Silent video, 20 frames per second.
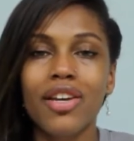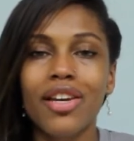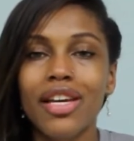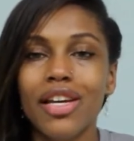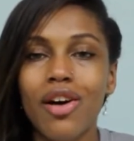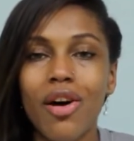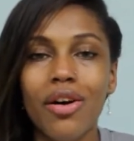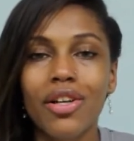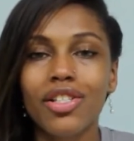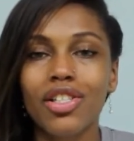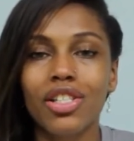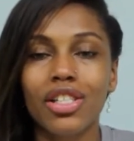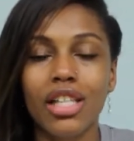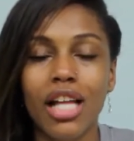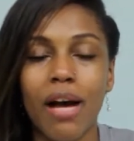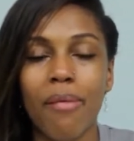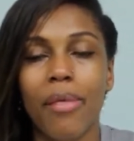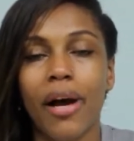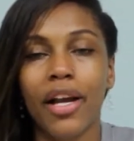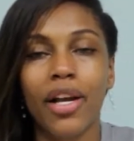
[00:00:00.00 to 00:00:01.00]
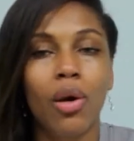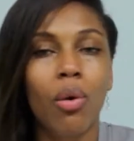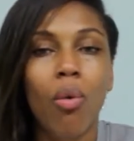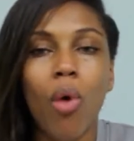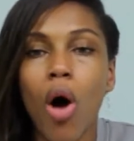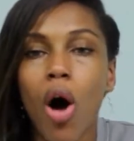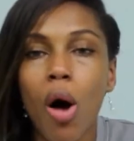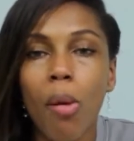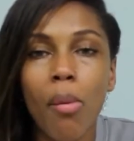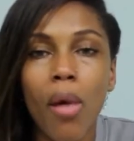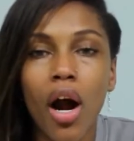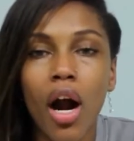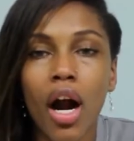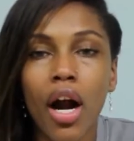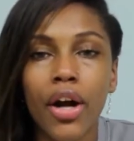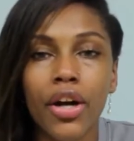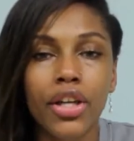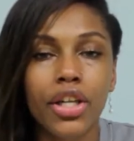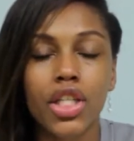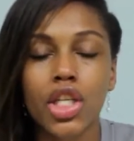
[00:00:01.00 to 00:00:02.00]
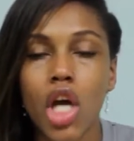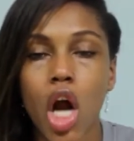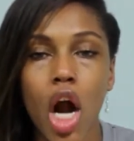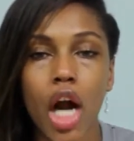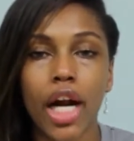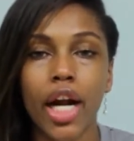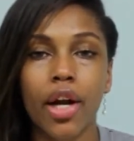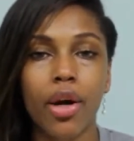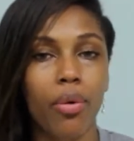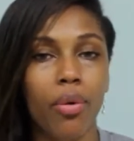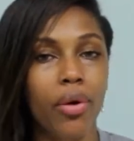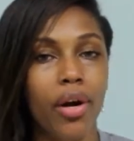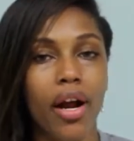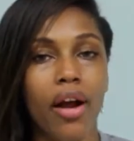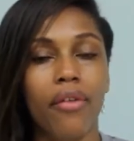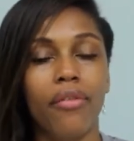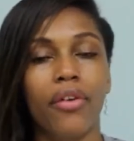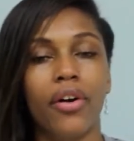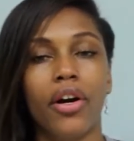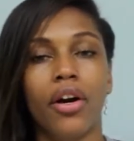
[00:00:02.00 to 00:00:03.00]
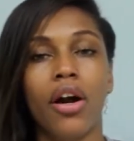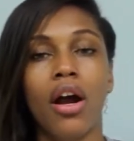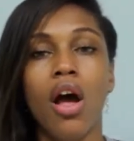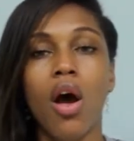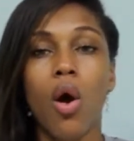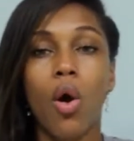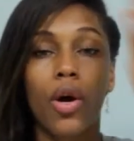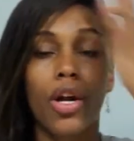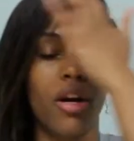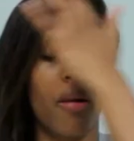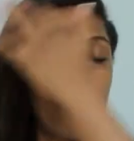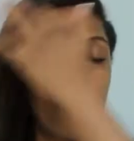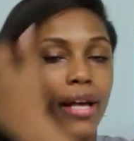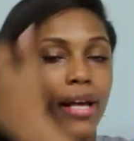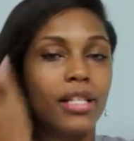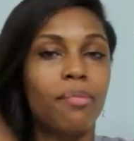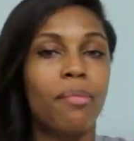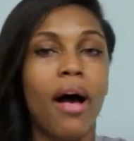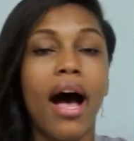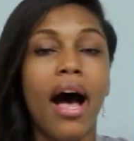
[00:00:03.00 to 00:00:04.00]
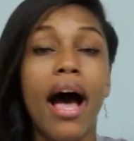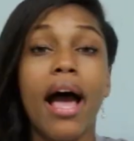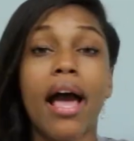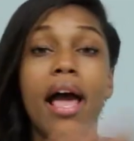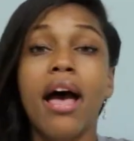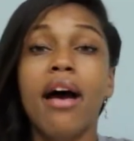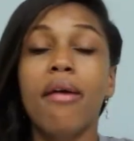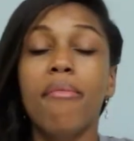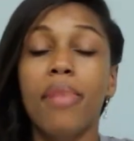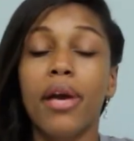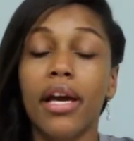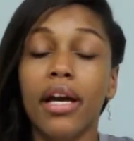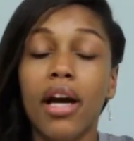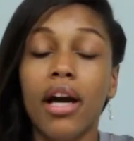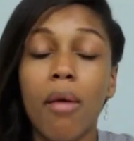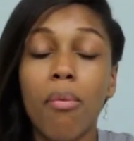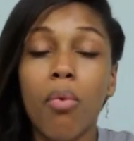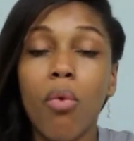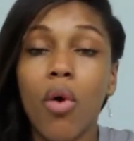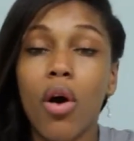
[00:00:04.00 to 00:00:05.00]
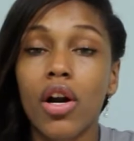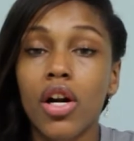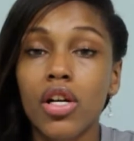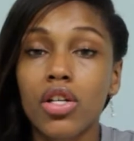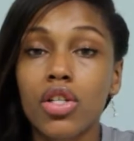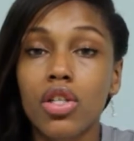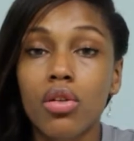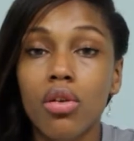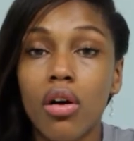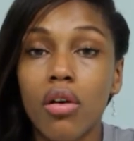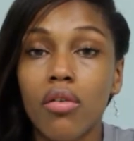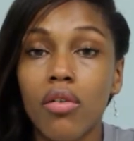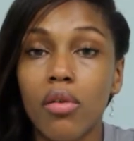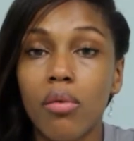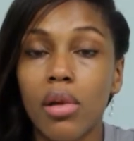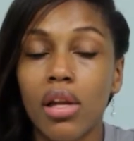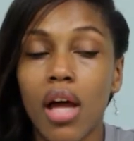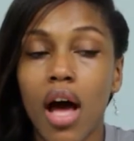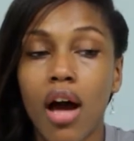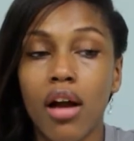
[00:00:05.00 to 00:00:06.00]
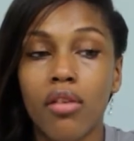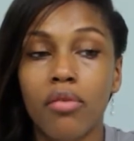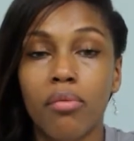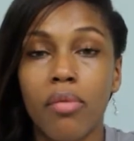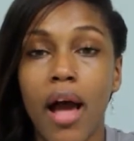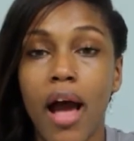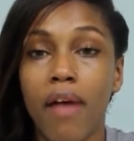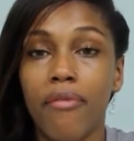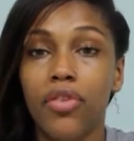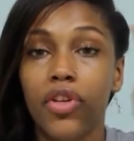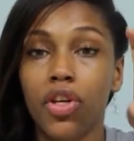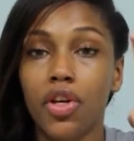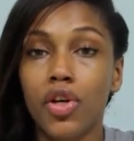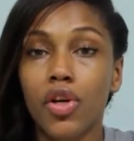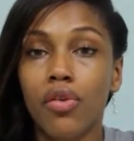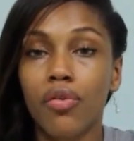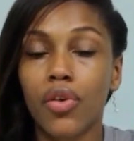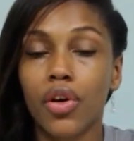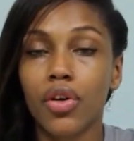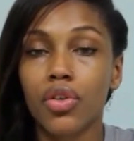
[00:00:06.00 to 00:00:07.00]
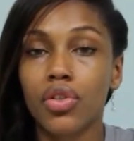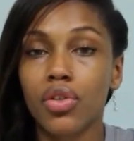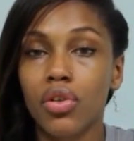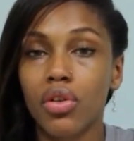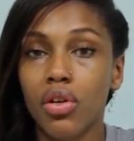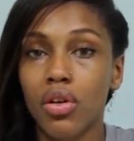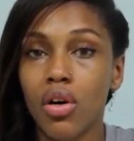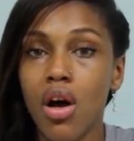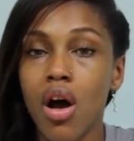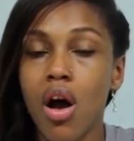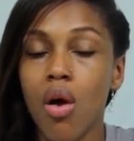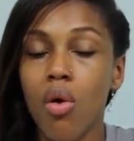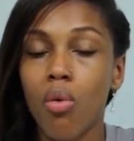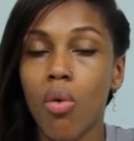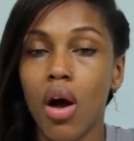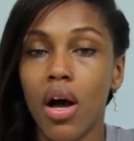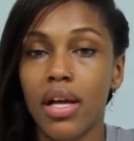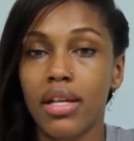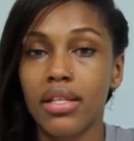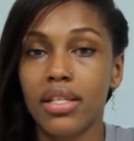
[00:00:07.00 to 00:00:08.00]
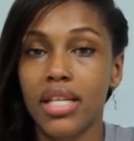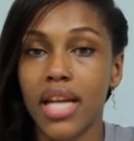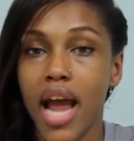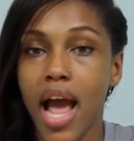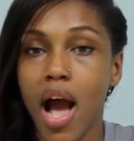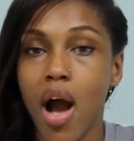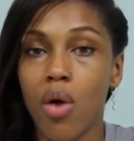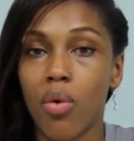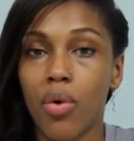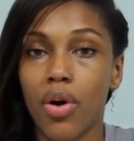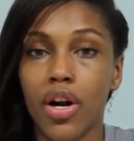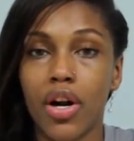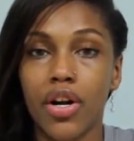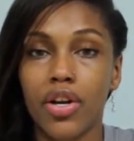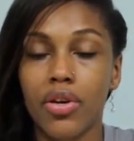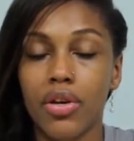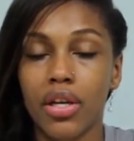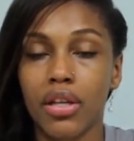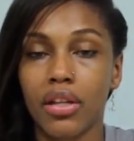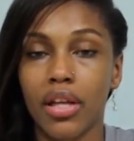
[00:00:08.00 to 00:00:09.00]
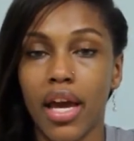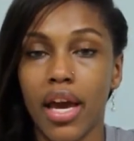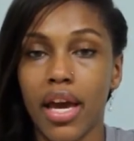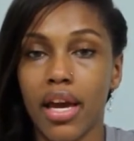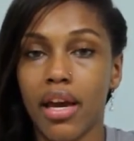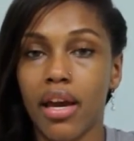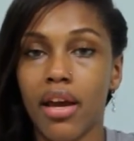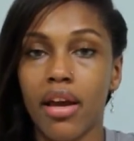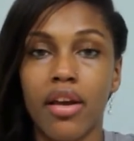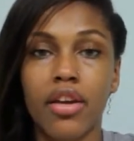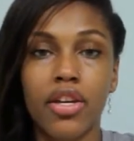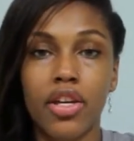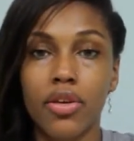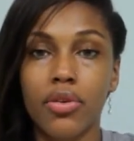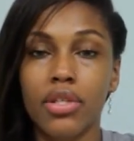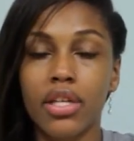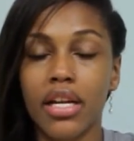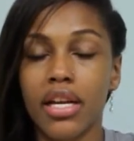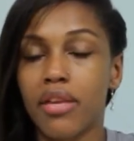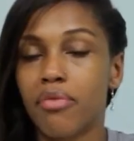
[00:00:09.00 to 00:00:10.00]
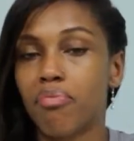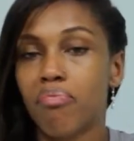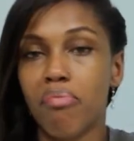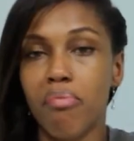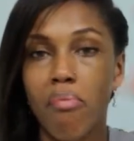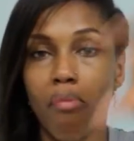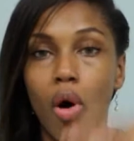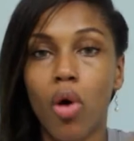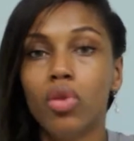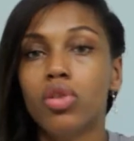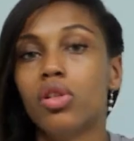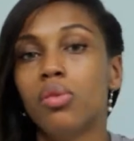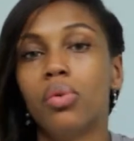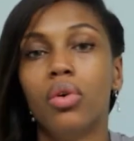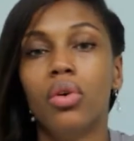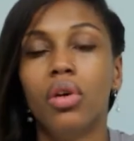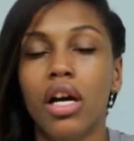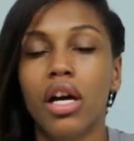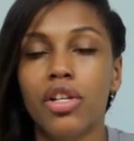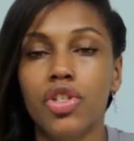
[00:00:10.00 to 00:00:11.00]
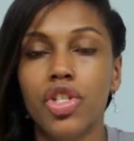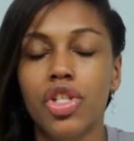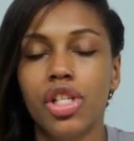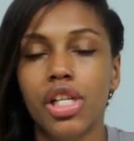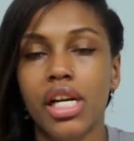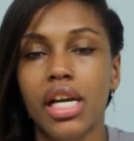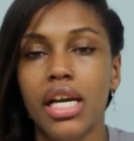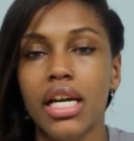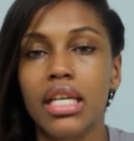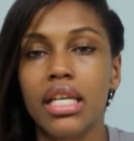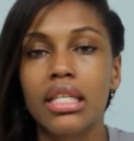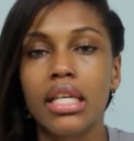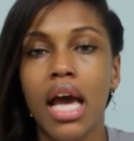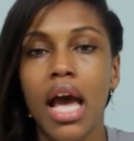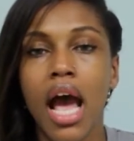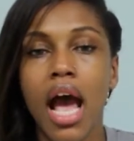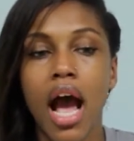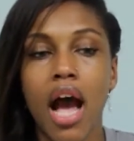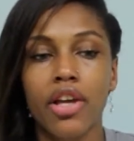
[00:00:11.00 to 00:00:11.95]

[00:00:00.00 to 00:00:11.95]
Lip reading: So you can always just stop by your Walmart, your Target or whatever, or your Best Buy, pick up 1 or 2 of them. A lot of them have the universal ones now where you can like use it in multiple countries.